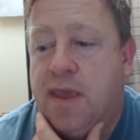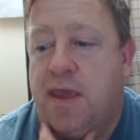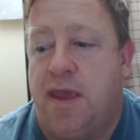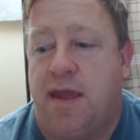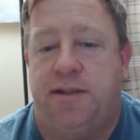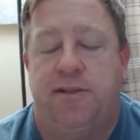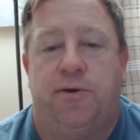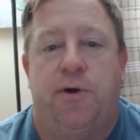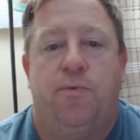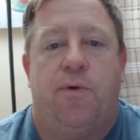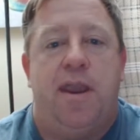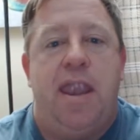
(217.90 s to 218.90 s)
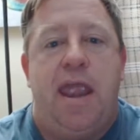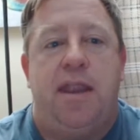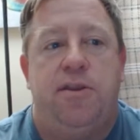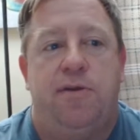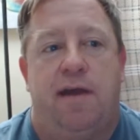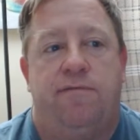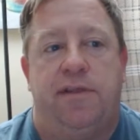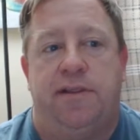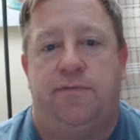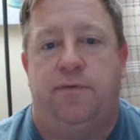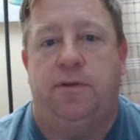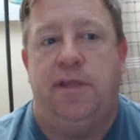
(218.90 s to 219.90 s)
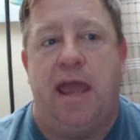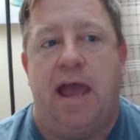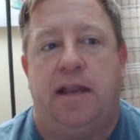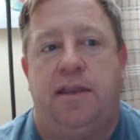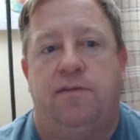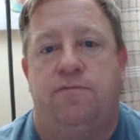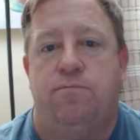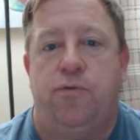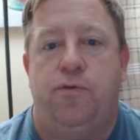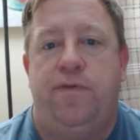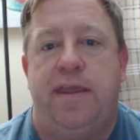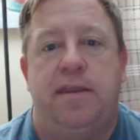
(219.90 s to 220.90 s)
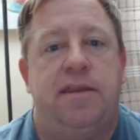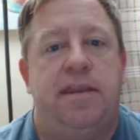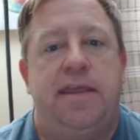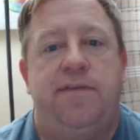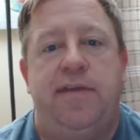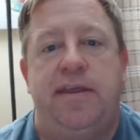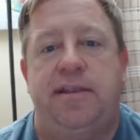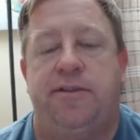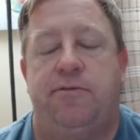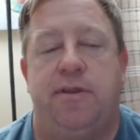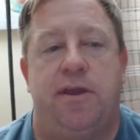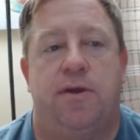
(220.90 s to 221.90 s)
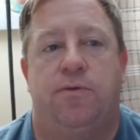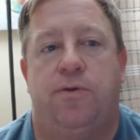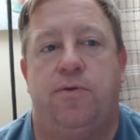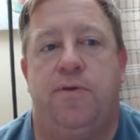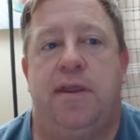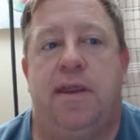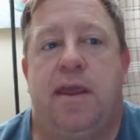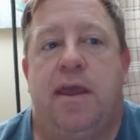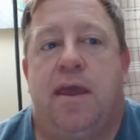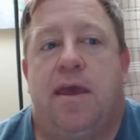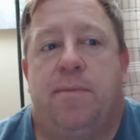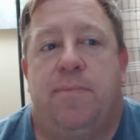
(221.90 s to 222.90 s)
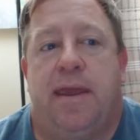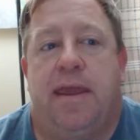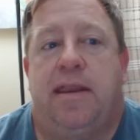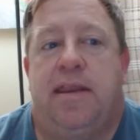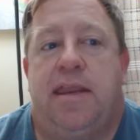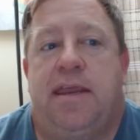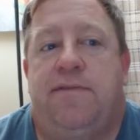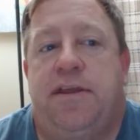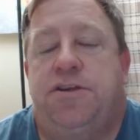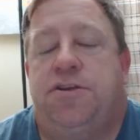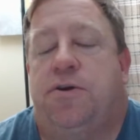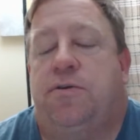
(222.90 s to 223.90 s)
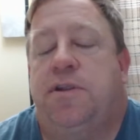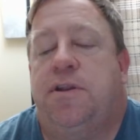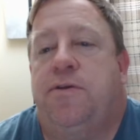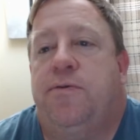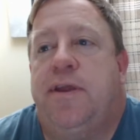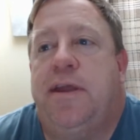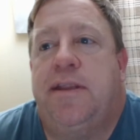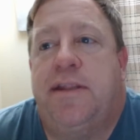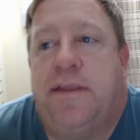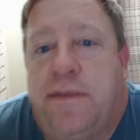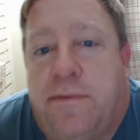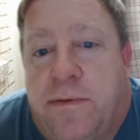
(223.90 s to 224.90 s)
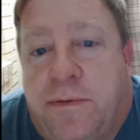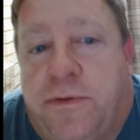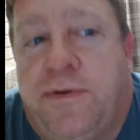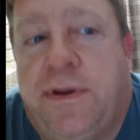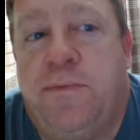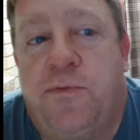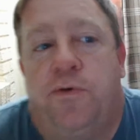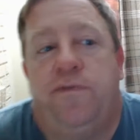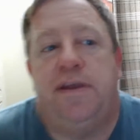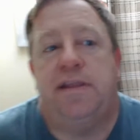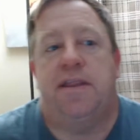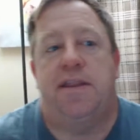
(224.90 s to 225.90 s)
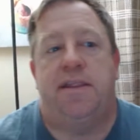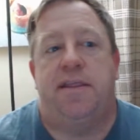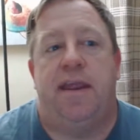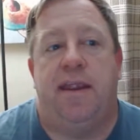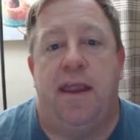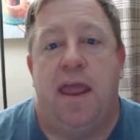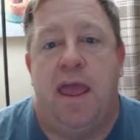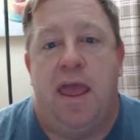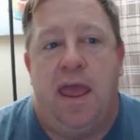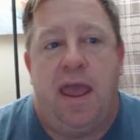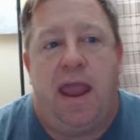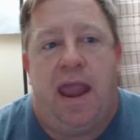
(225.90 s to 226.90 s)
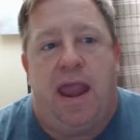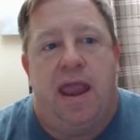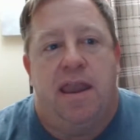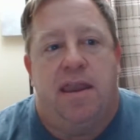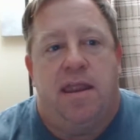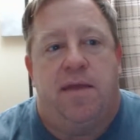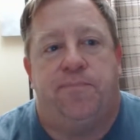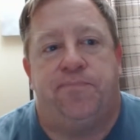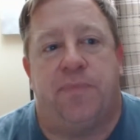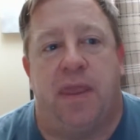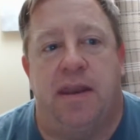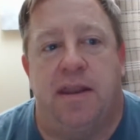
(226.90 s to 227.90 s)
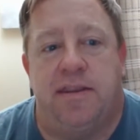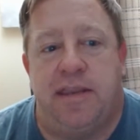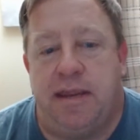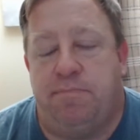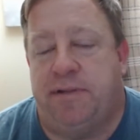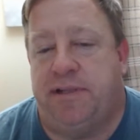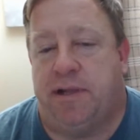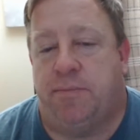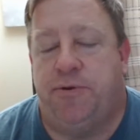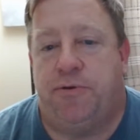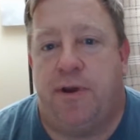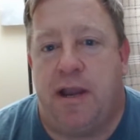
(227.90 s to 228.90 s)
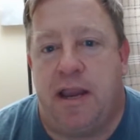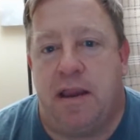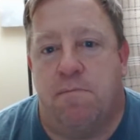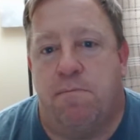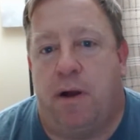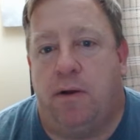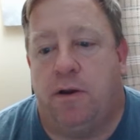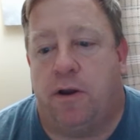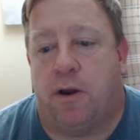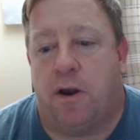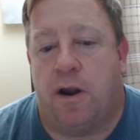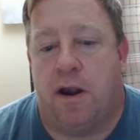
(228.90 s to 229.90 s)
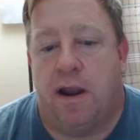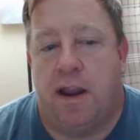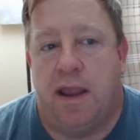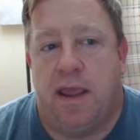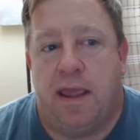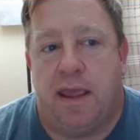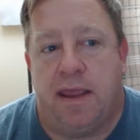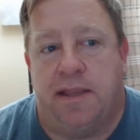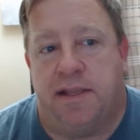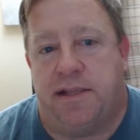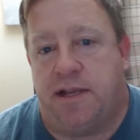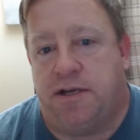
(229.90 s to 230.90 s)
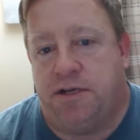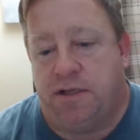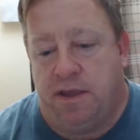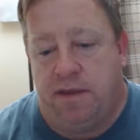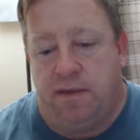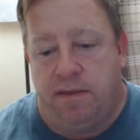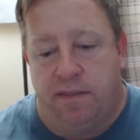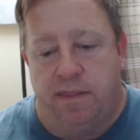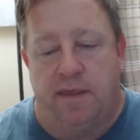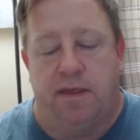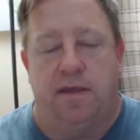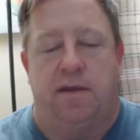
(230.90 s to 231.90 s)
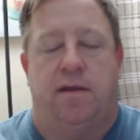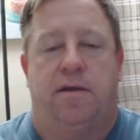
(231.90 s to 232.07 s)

And so on one hand, you have this fully active movie and TV studio making TV shows and doing movies and its thing. And in a deep subterranean bunker is essentially the